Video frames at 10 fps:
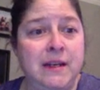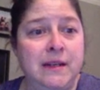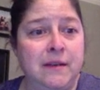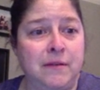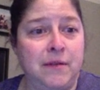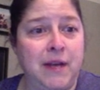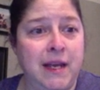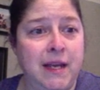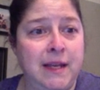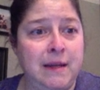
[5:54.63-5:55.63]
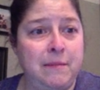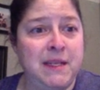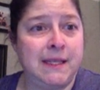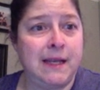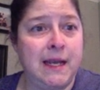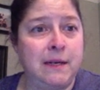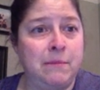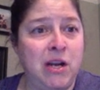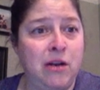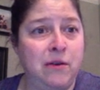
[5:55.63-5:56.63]
Okay, let me slide them
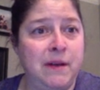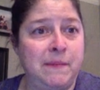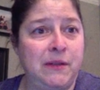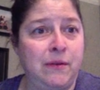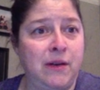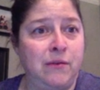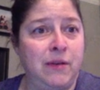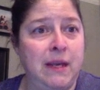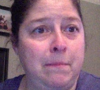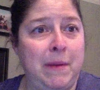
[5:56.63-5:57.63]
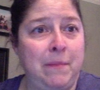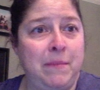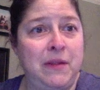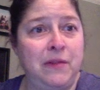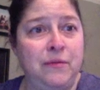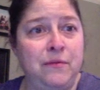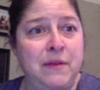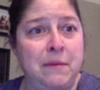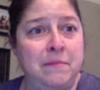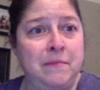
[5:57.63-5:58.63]
all up so I don't keep bumping through
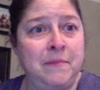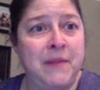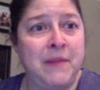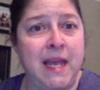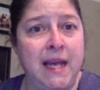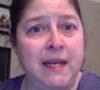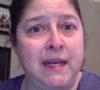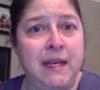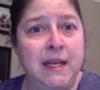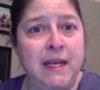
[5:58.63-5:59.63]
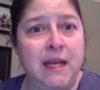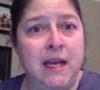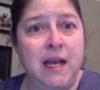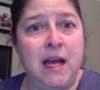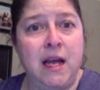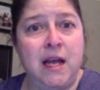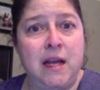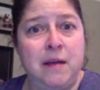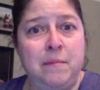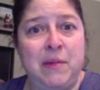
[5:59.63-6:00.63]
them again.
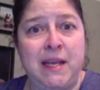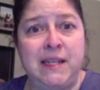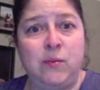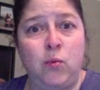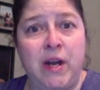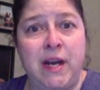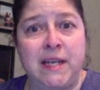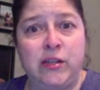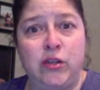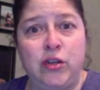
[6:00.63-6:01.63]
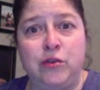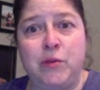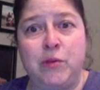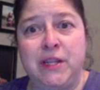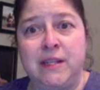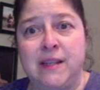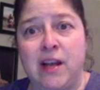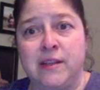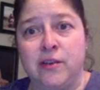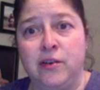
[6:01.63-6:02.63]
Place one ice cube on the
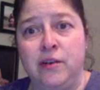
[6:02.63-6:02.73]
saucer.